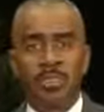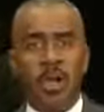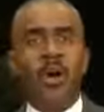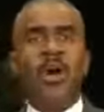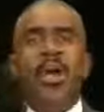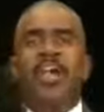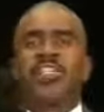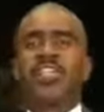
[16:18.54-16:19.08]

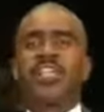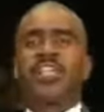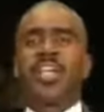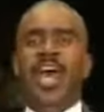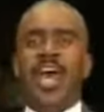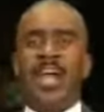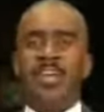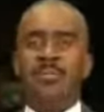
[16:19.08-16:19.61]
your
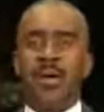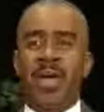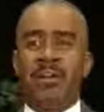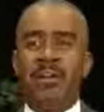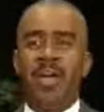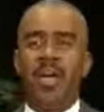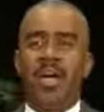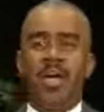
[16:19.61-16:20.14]

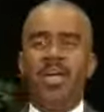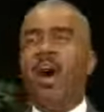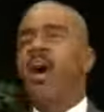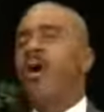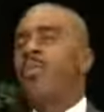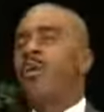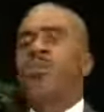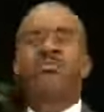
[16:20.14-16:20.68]
entertainment, and
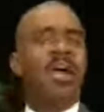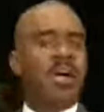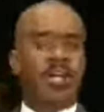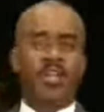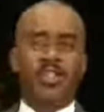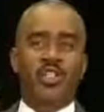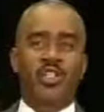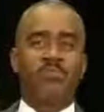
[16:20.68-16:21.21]
all the
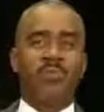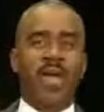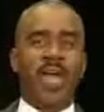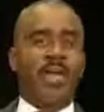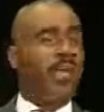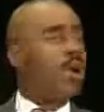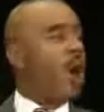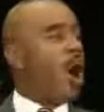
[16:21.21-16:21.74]
records you
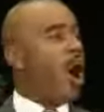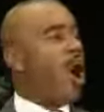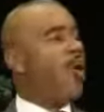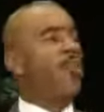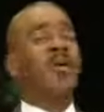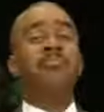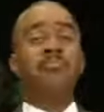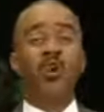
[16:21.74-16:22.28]
make,
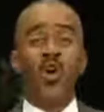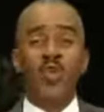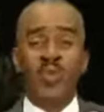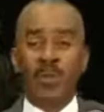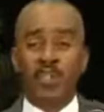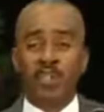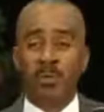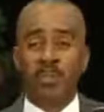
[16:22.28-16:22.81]
all the
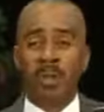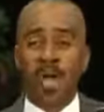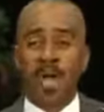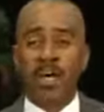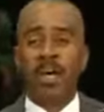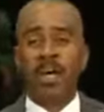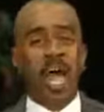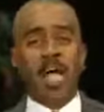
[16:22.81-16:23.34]
movies you
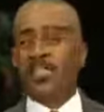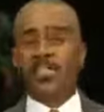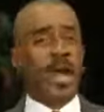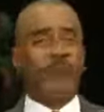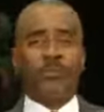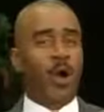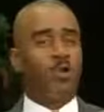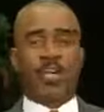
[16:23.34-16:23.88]
make. That
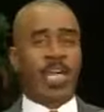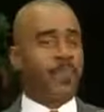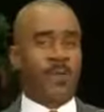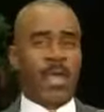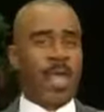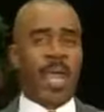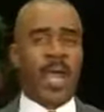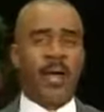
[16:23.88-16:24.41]
stuff don't keep
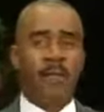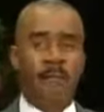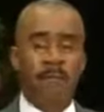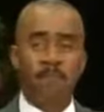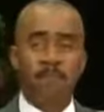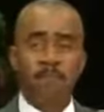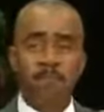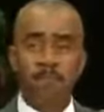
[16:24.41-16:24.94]
you here.
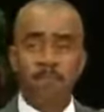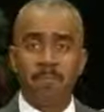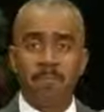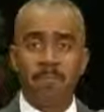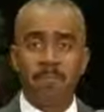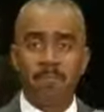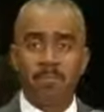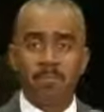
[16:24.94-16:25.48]
No,
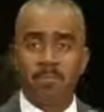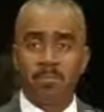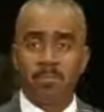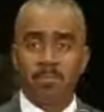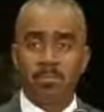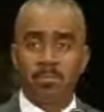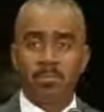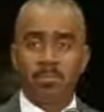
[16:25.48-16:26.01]
no.
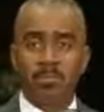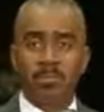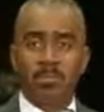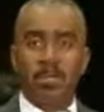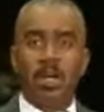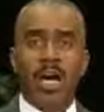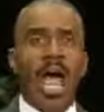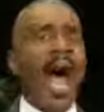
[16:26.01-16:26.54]

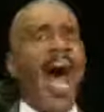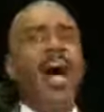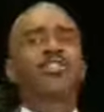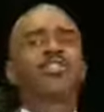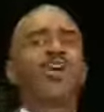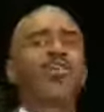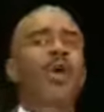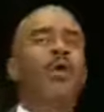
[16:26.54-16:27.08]

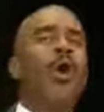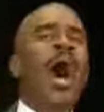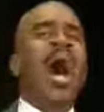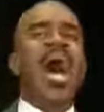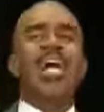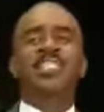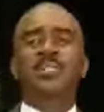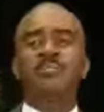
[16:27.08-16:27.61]
How do the
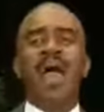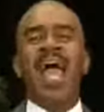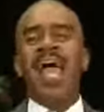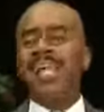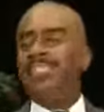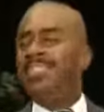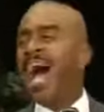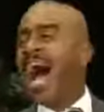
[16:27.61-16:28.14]
wise
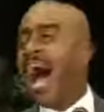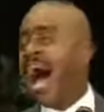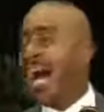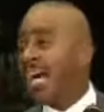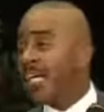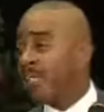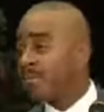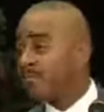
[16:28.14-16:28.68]
man
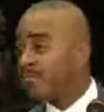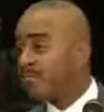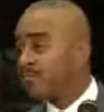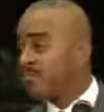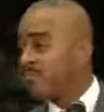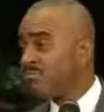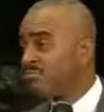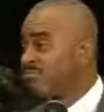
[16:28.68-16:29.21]
die?
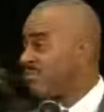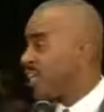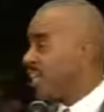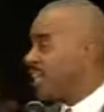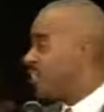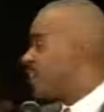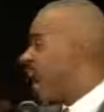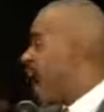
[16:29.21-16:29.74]
As the fool.
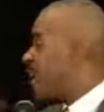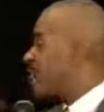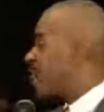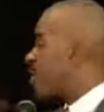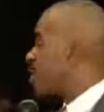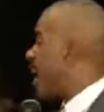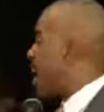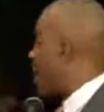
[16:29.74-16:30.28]
He died
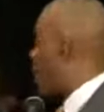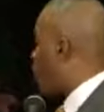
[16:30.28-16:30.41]
just like